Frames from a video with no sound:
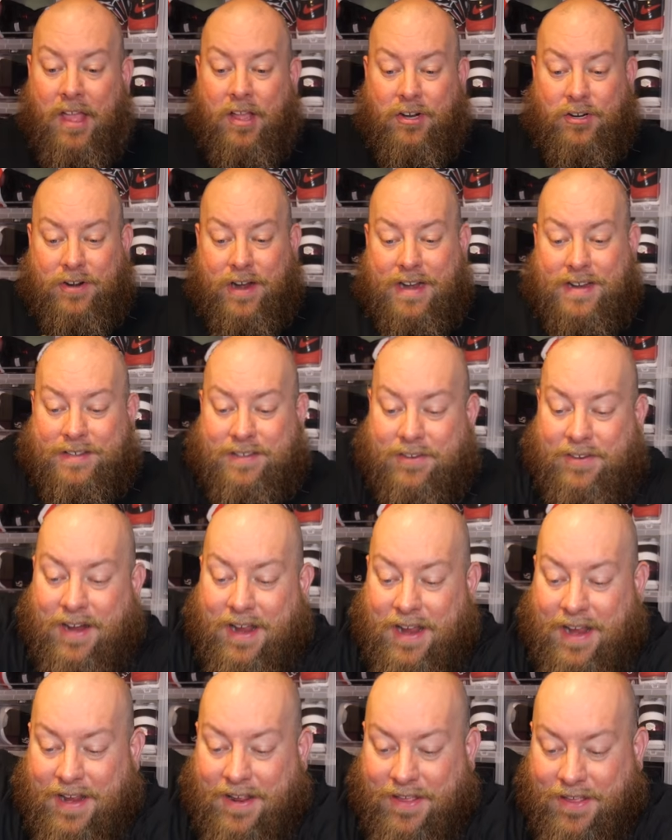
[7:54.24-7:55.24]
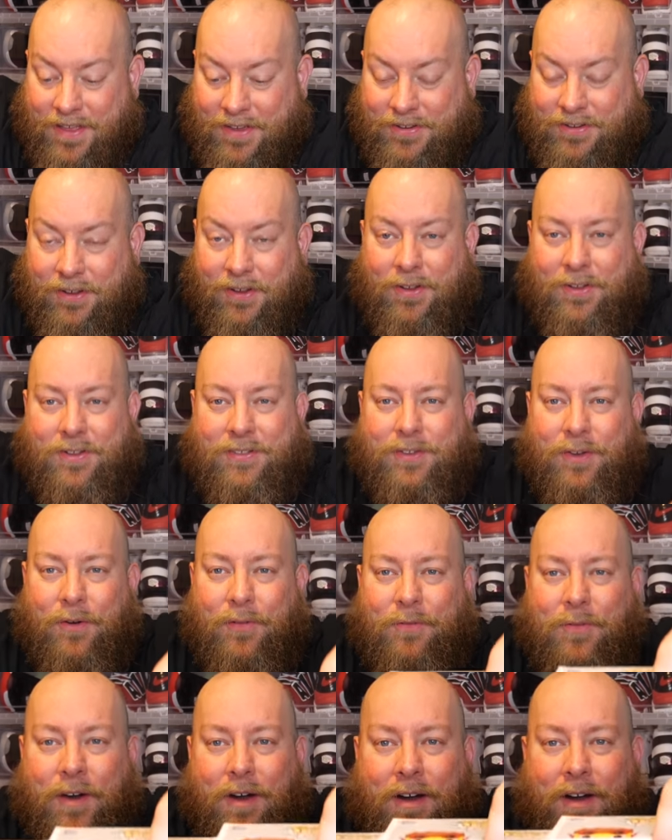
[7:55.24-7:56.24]
Crazy, right? So, so
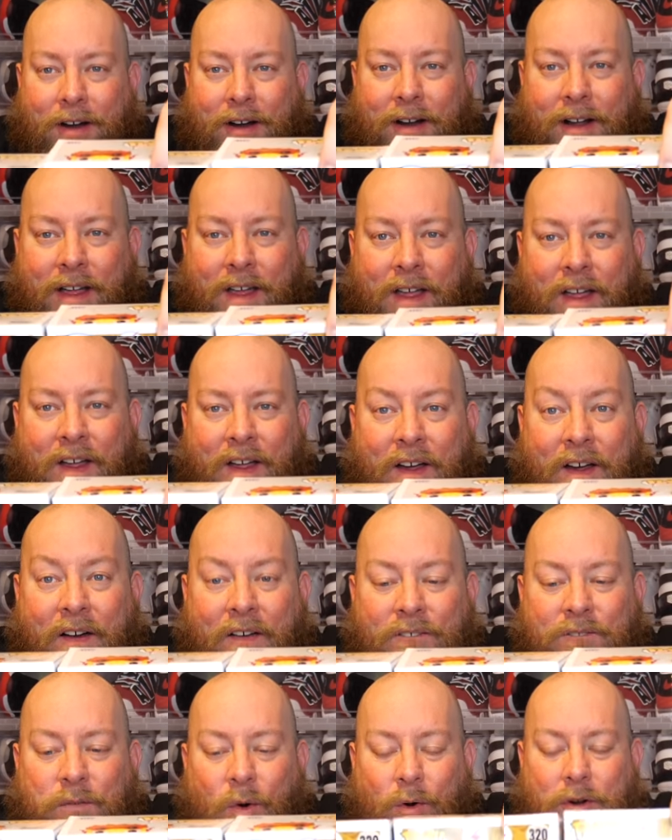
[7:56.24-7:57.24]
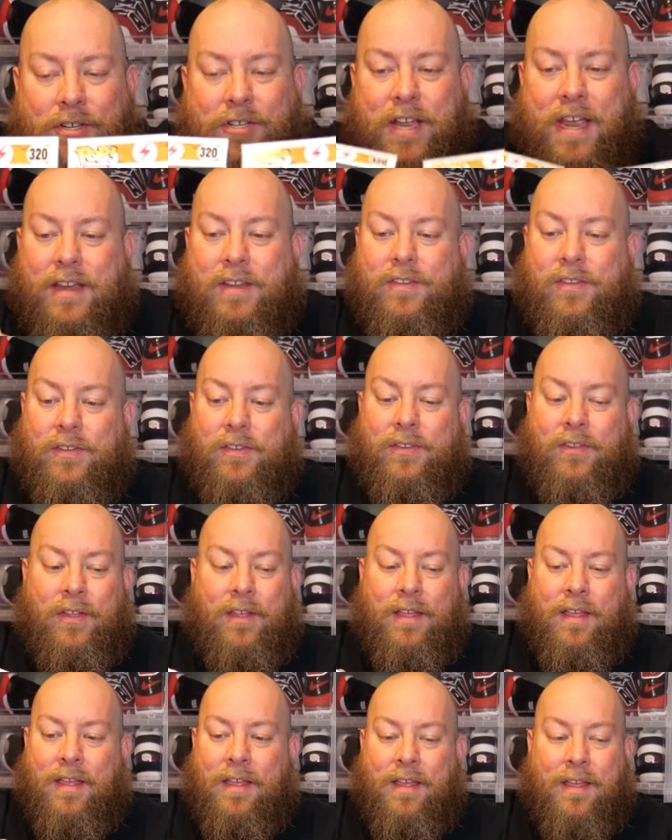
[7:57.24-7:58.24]
far, four chases.
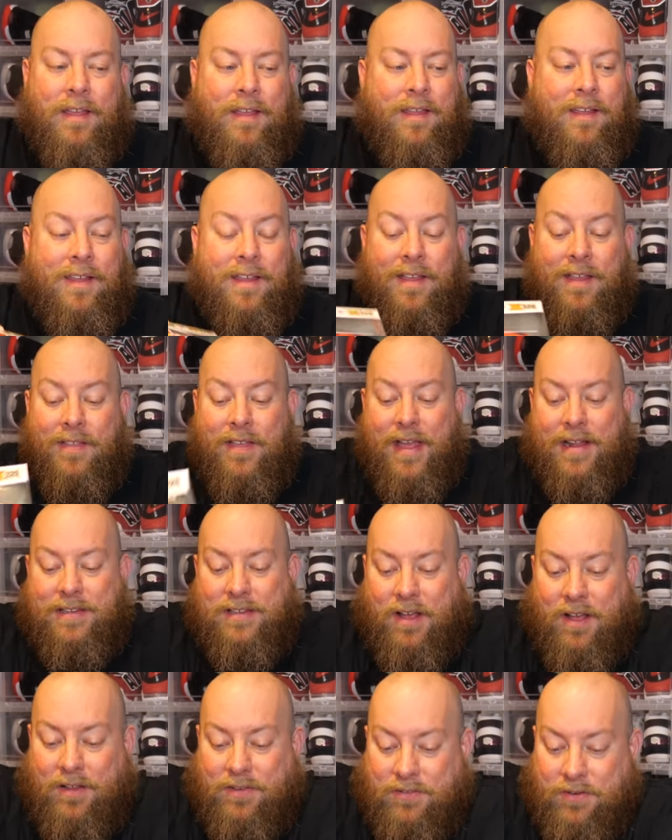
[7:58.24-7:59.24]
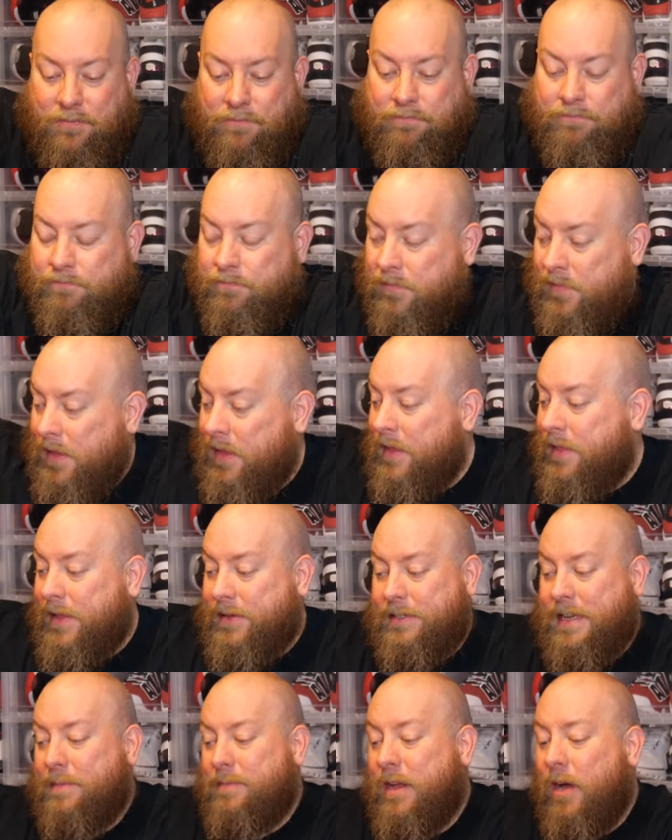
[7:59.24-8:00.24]
That's awesome.
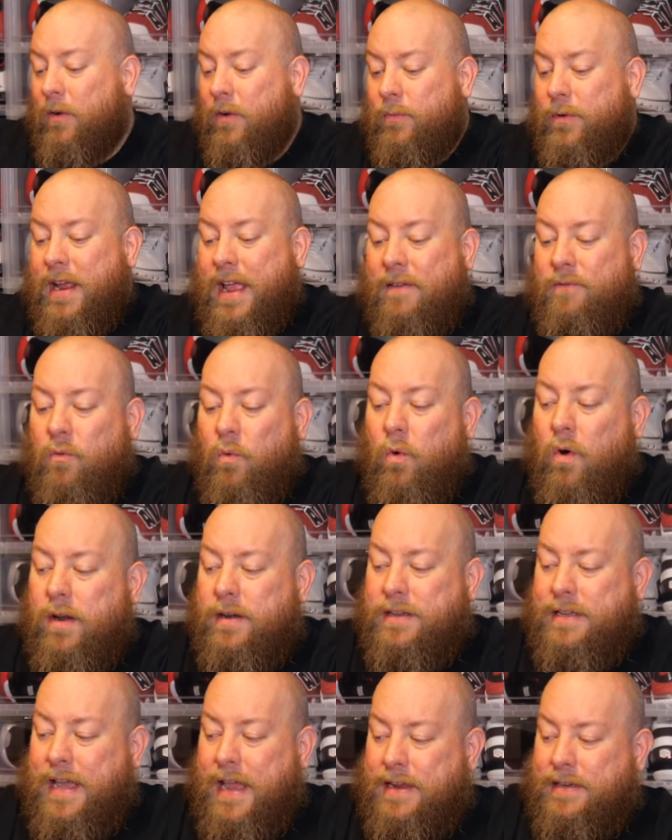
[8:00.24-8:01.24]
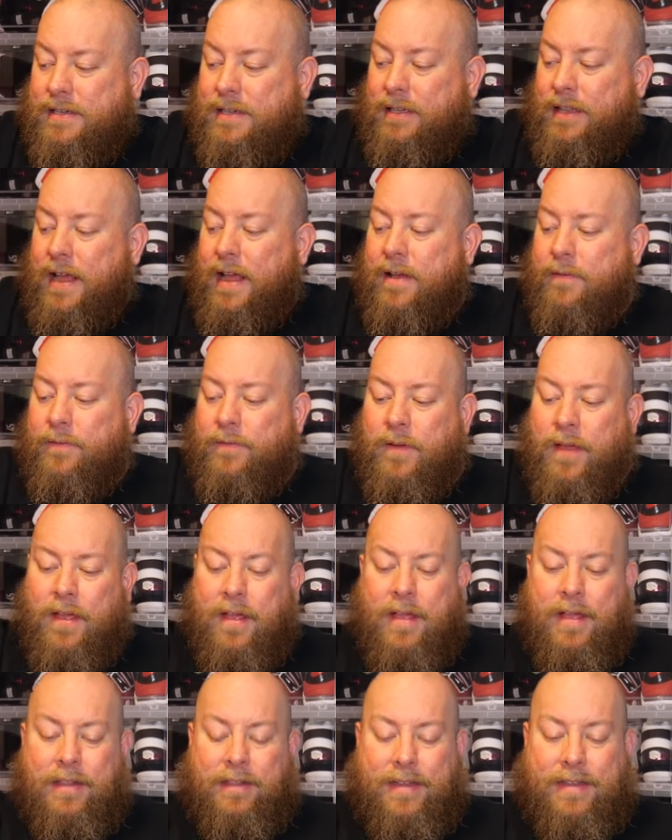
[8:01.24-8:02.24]
Let's keep going. We have one case
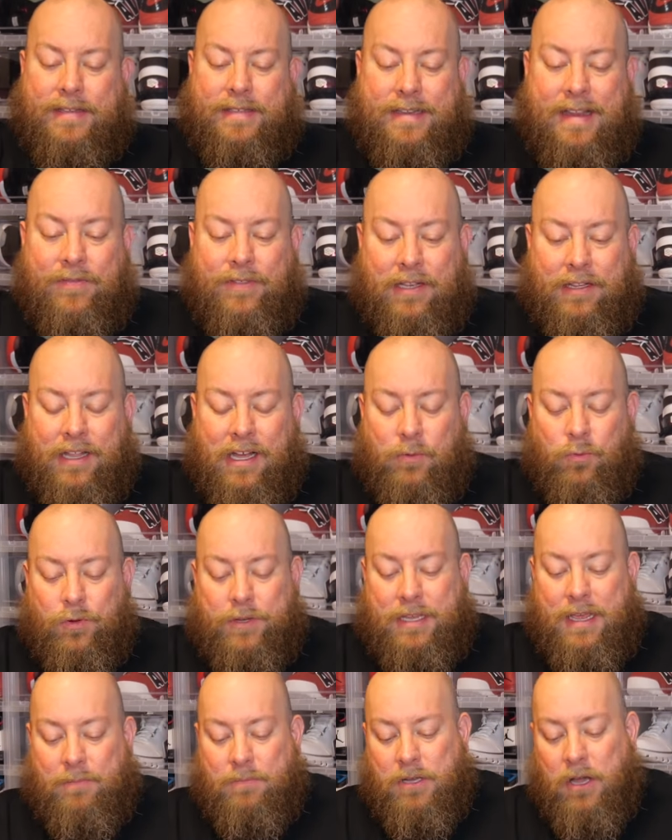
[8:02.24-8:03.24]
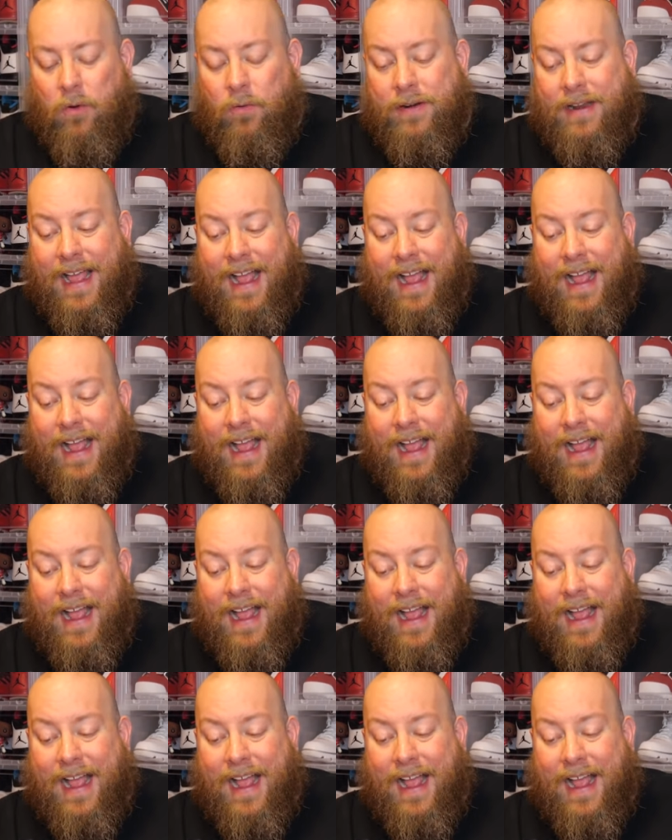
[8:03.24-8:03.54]
left. Let's see if the luck will keep going.